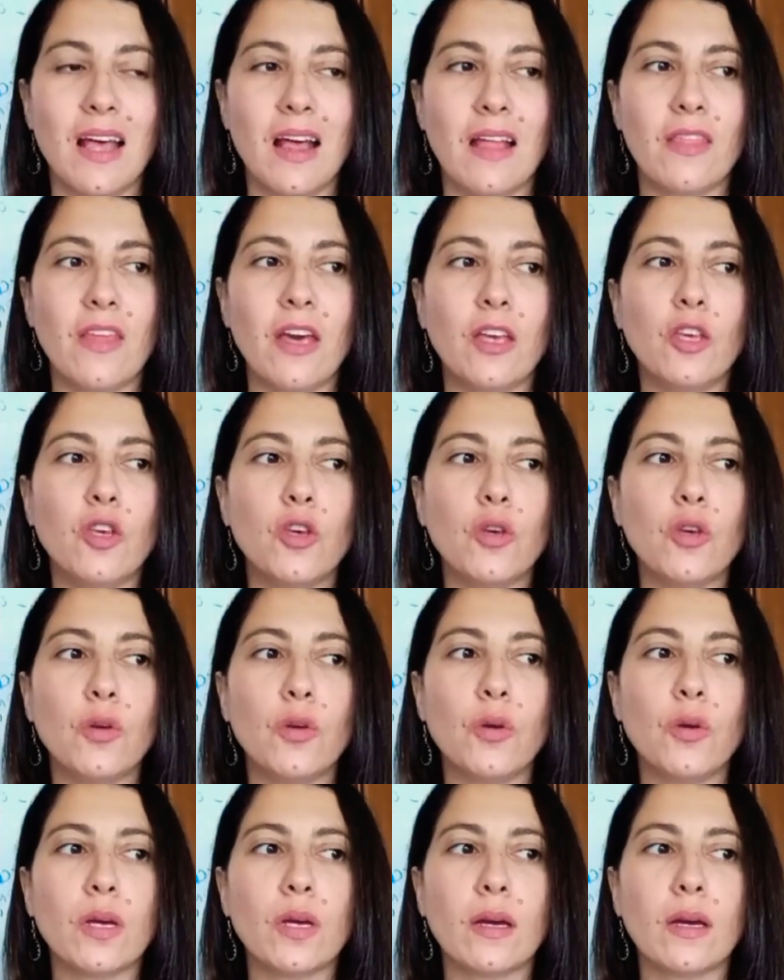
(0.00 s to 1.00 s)
that
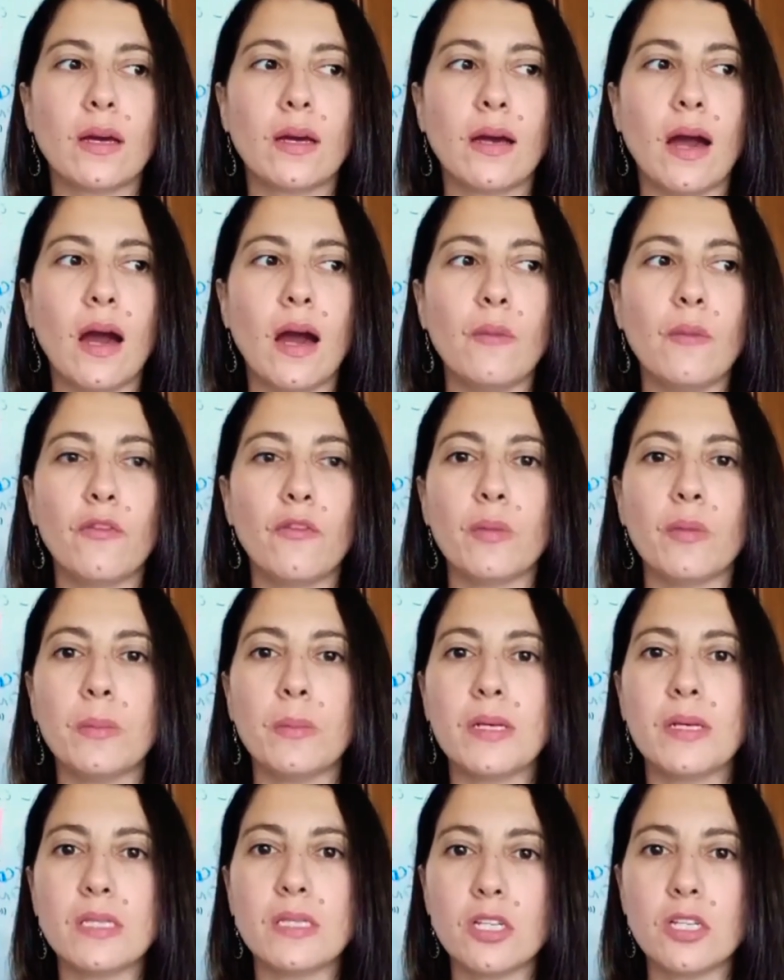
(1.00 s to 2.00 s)
you come from a
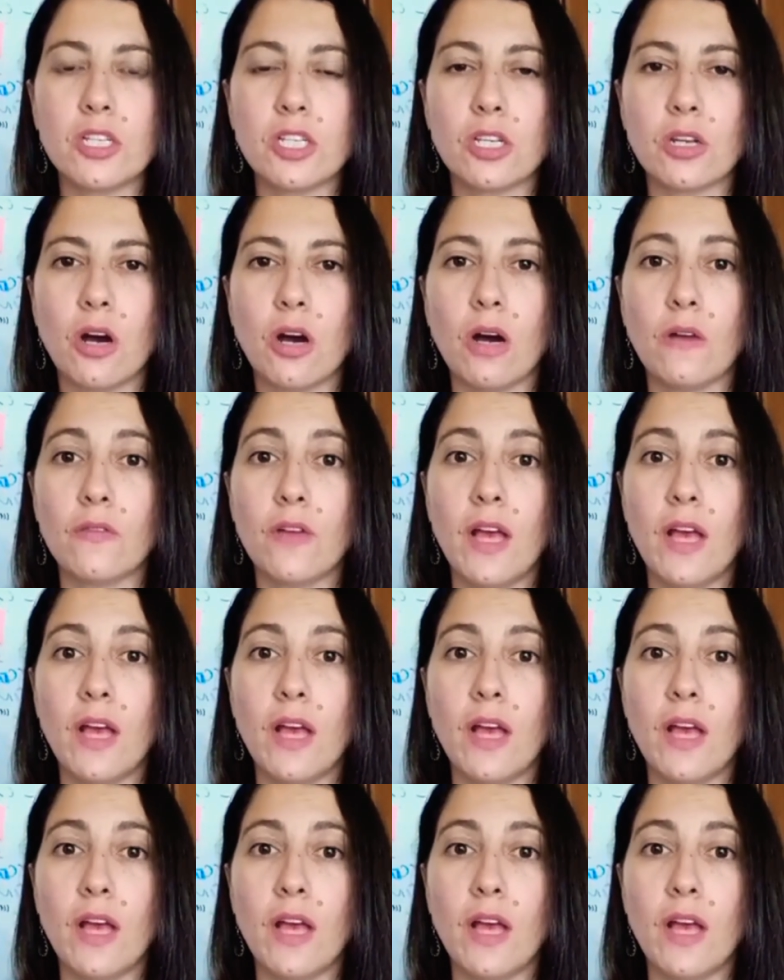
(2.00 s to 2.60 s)
position of